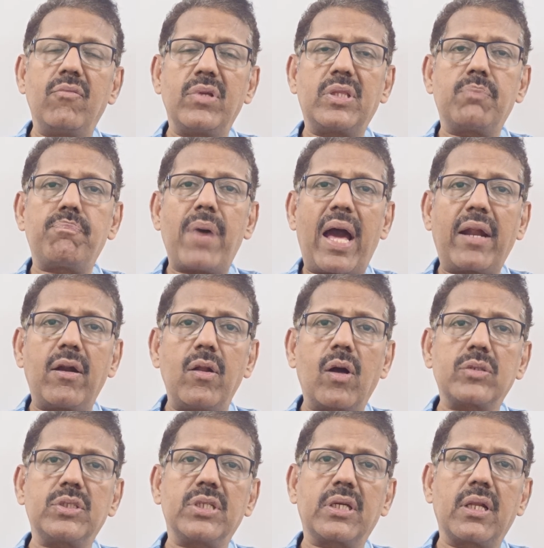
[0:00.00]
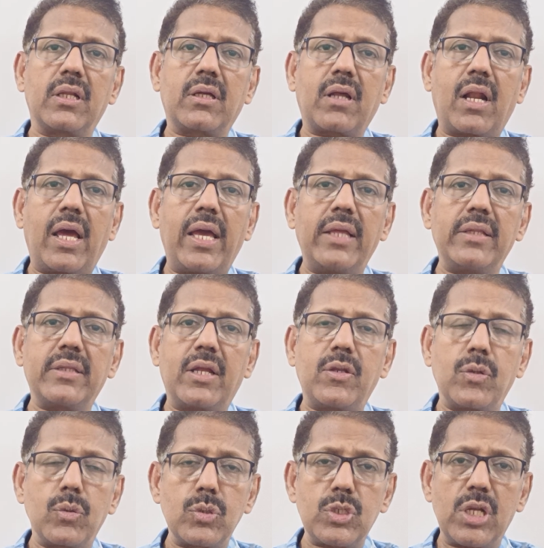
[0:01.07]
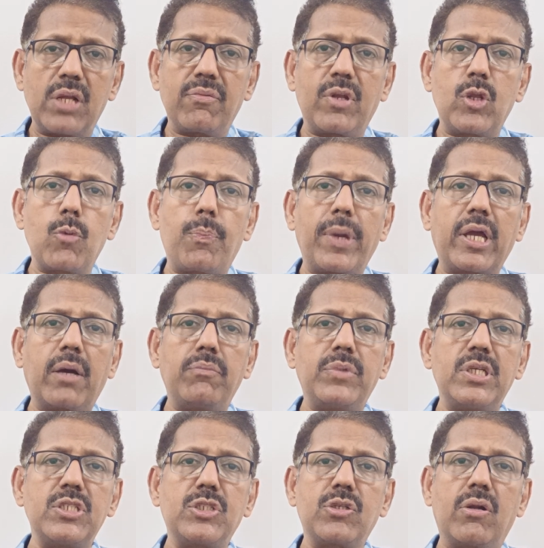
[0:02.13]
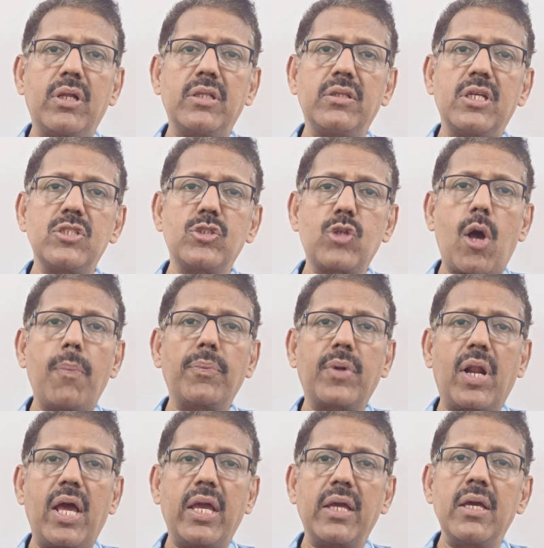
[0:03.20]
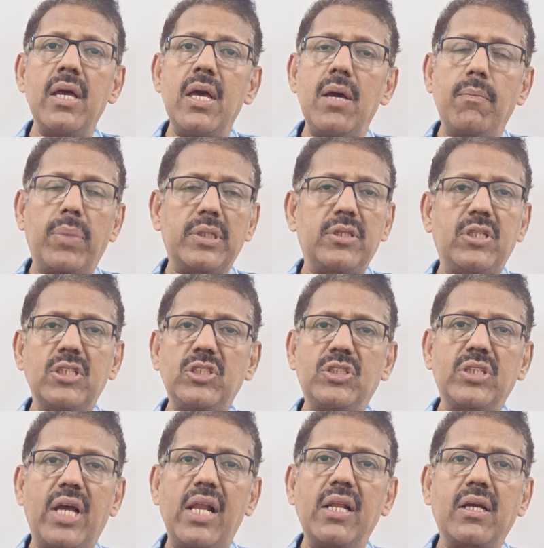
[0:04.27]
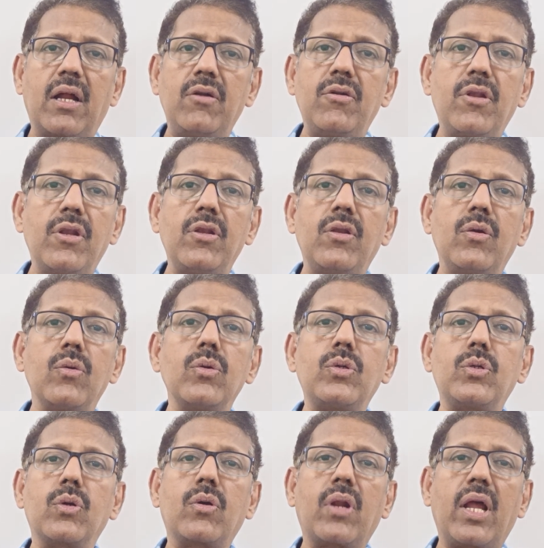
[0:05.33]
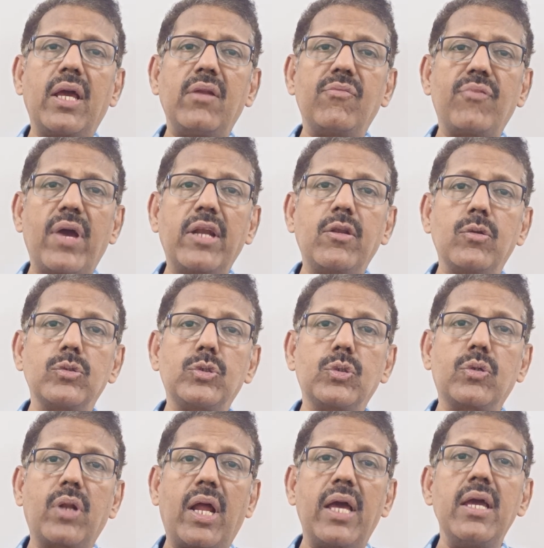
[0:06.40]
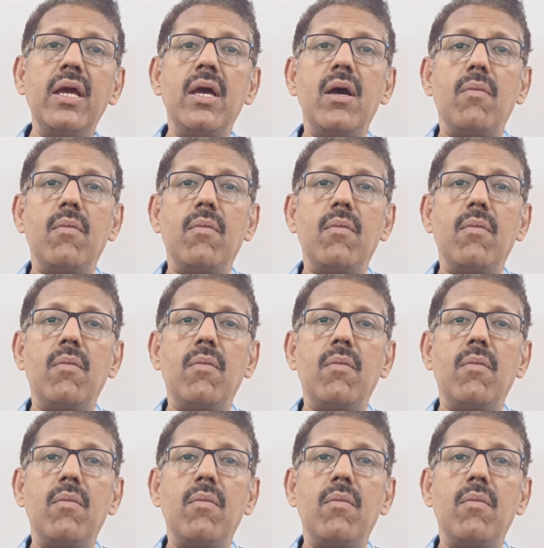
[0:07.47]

with paradoxical crying that usually when you pick up these children, they stop crying. But this child continued to cry, in fact, used to cry